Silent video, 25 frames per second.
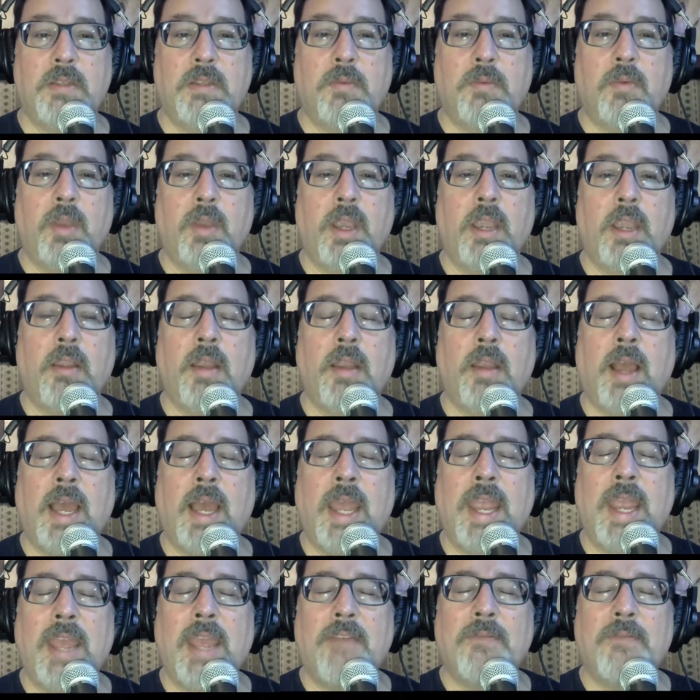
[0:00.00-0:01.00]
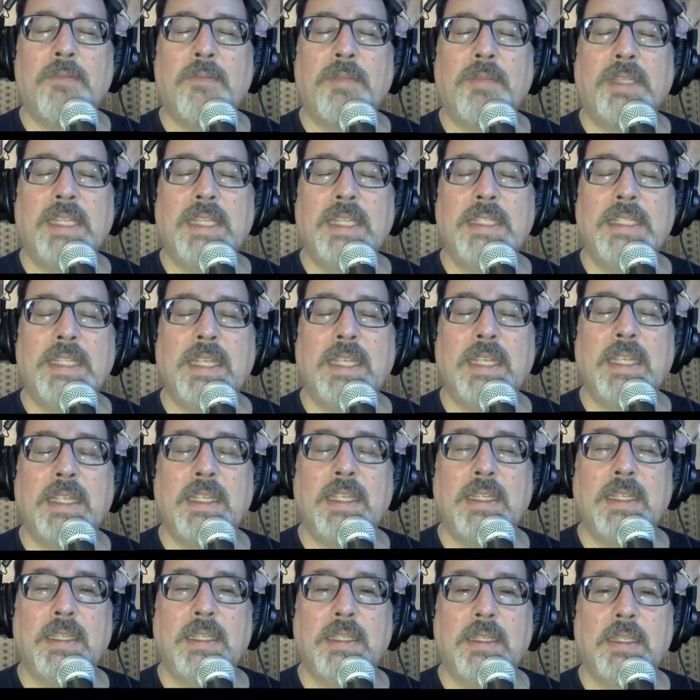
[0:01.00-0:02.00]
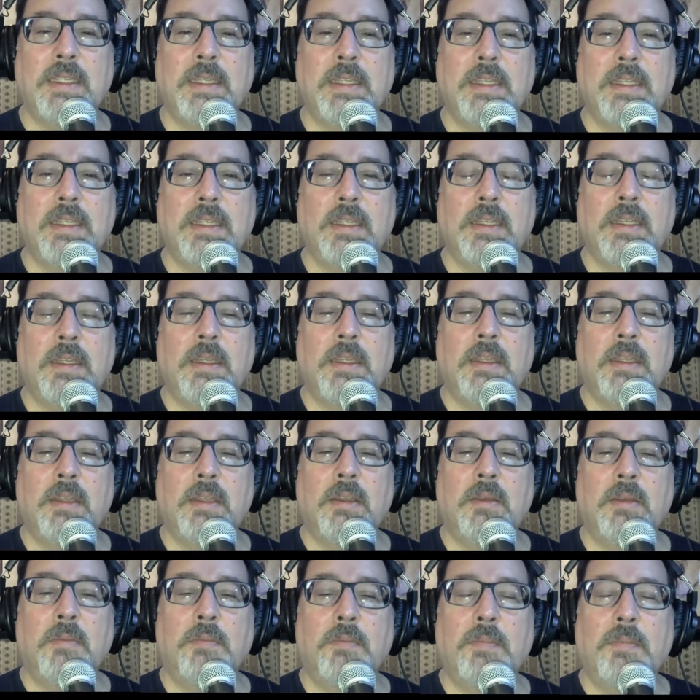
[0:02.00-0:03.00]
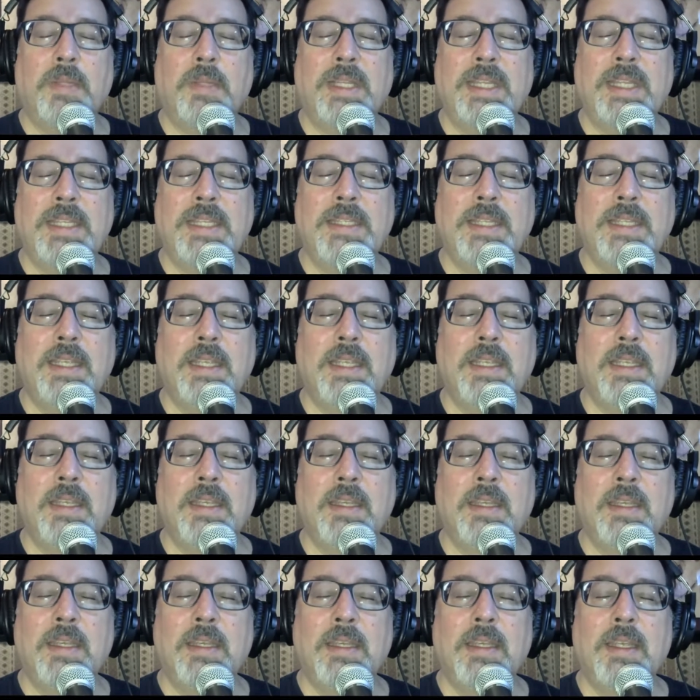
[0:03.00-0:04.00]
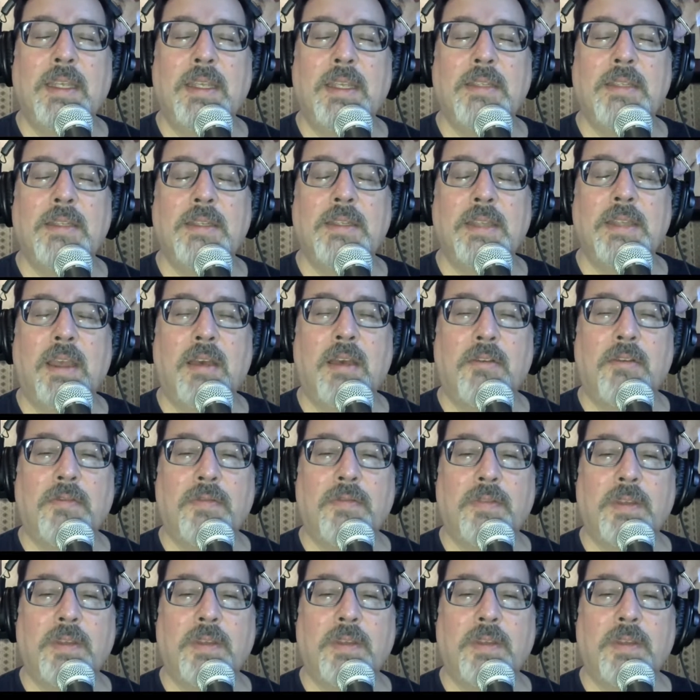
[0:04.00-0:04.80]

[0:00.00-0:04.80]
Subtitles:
a prayer. I have plenty. Plenty is enough,